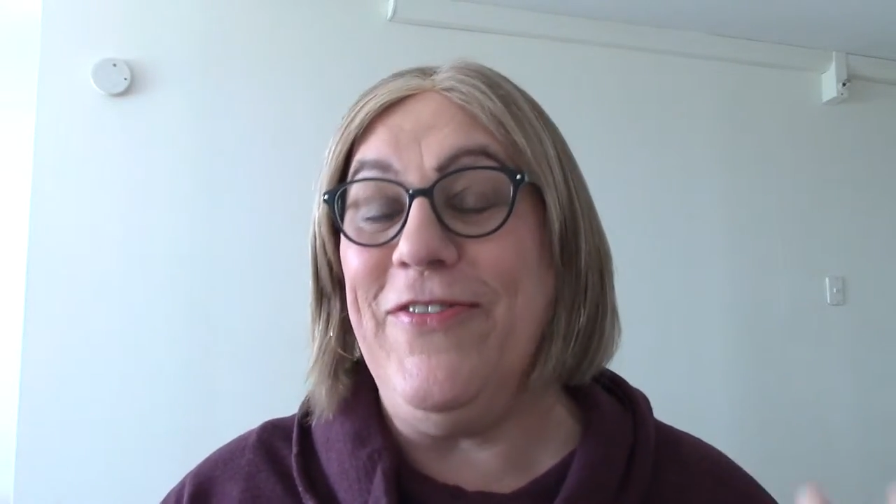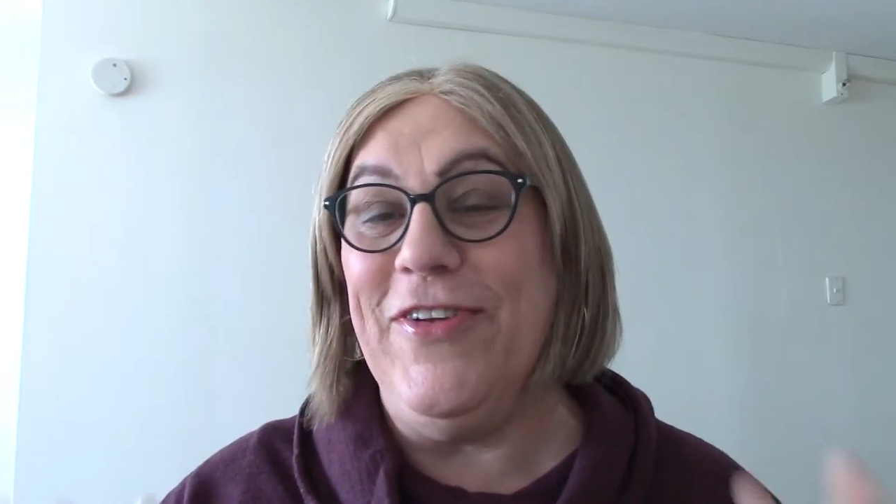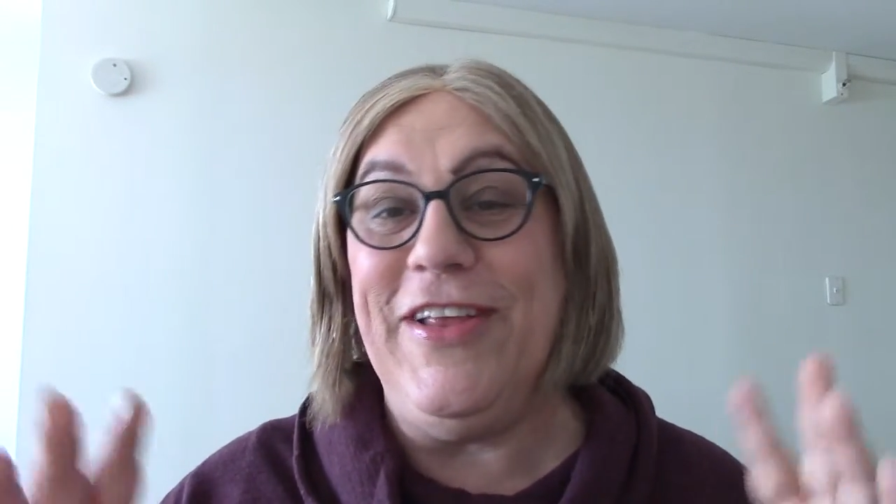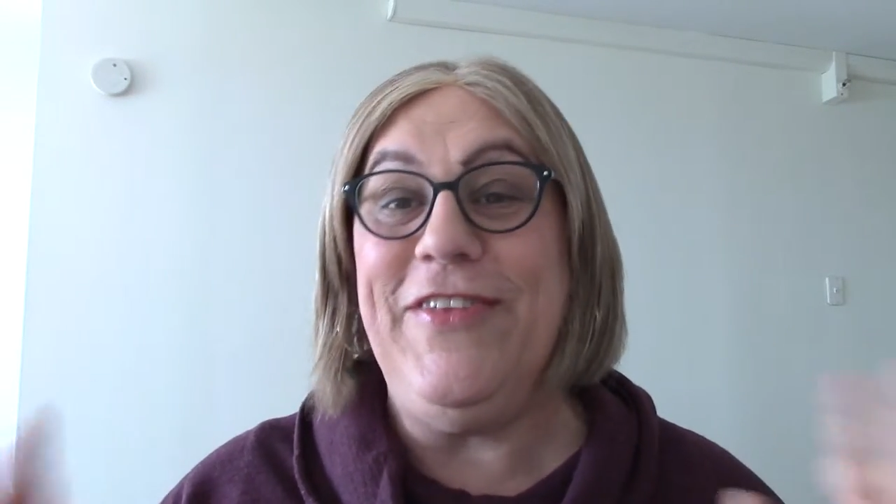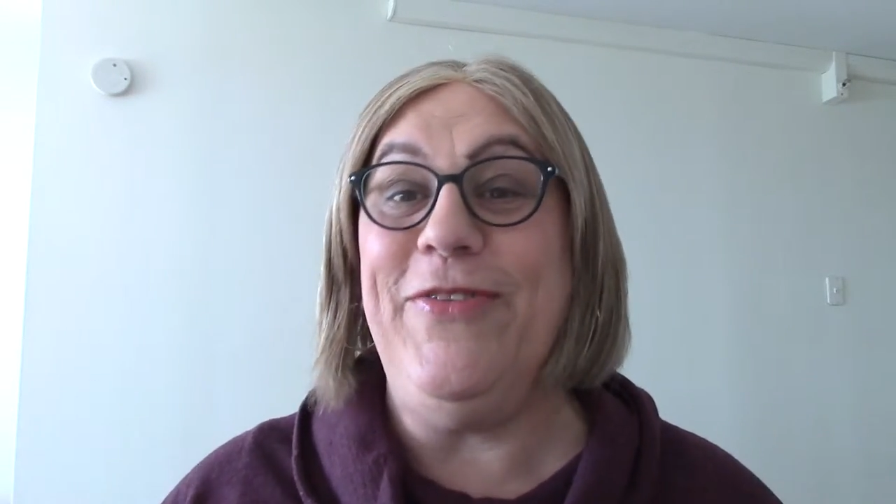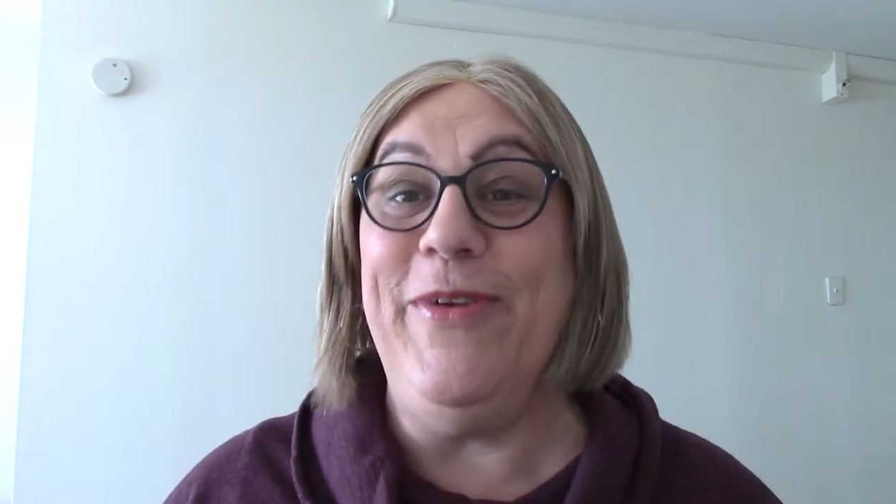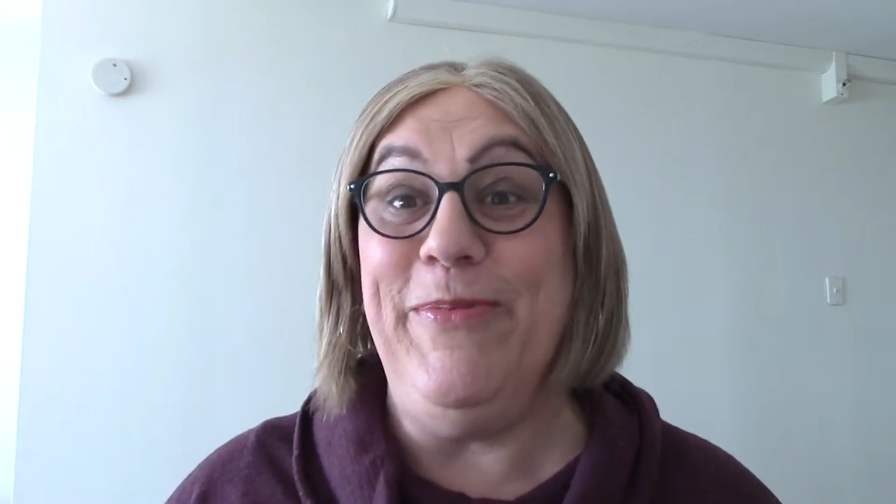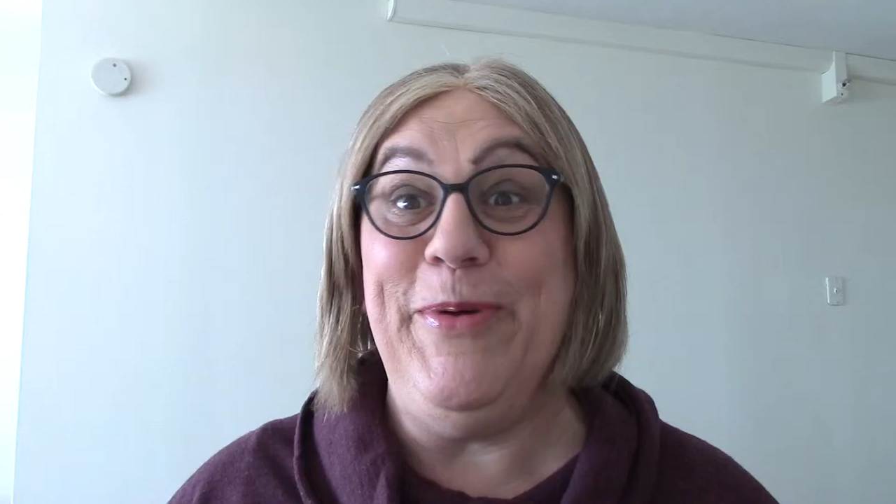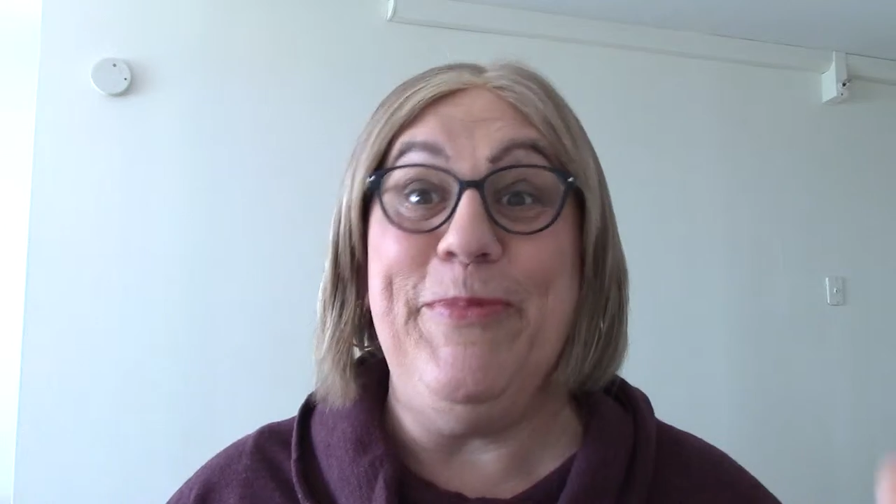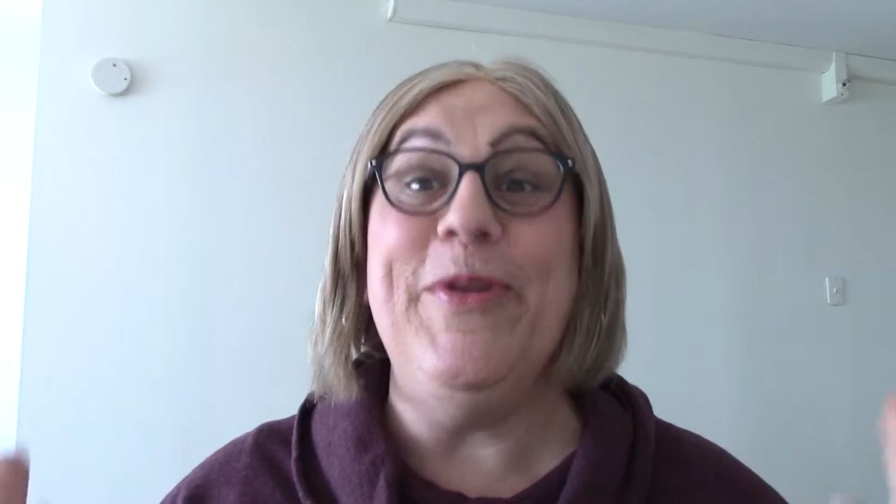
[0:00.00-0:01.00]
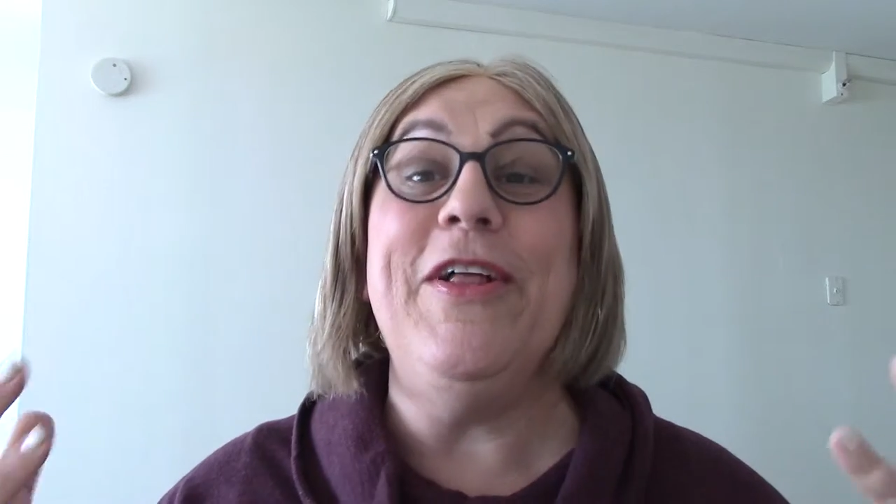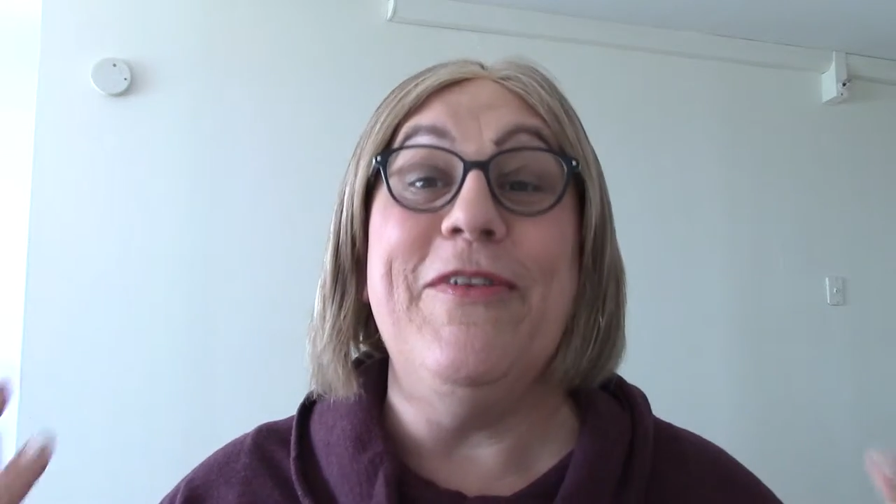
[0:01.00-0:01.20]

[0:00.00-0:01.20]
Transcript: for these three people,